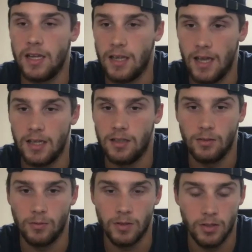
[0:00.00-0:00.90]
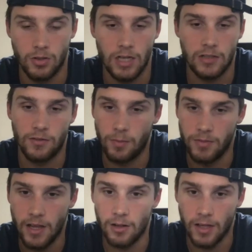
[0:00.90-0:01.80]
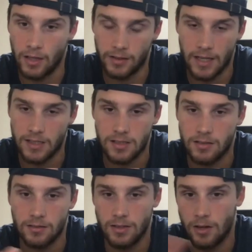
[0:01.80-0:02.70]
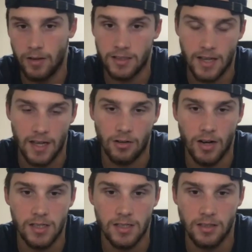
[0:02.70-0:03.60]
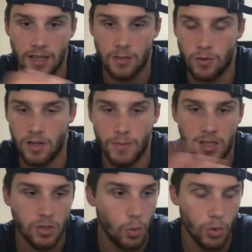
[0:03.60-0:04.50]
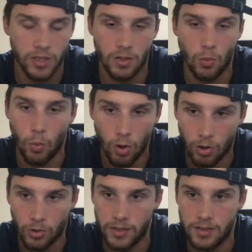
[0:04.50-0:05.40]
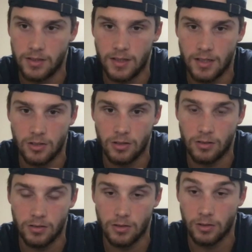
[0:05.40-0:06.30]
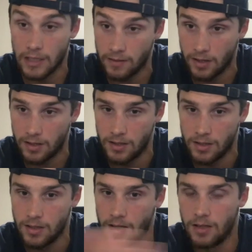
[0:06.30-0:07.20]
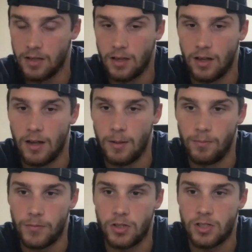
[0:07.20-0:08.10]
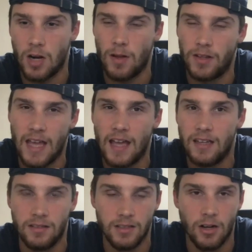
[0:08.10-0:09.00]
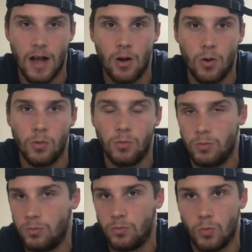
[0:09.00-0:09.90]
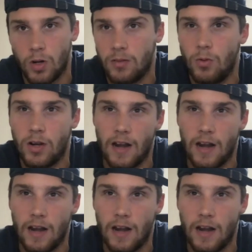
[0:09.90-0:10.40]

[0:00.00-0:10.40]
"Hey, you transferred from Yale, like that's kind of crazy. That's one of the best schools in the world, and you're leaving it." So just talk about that and how what kind of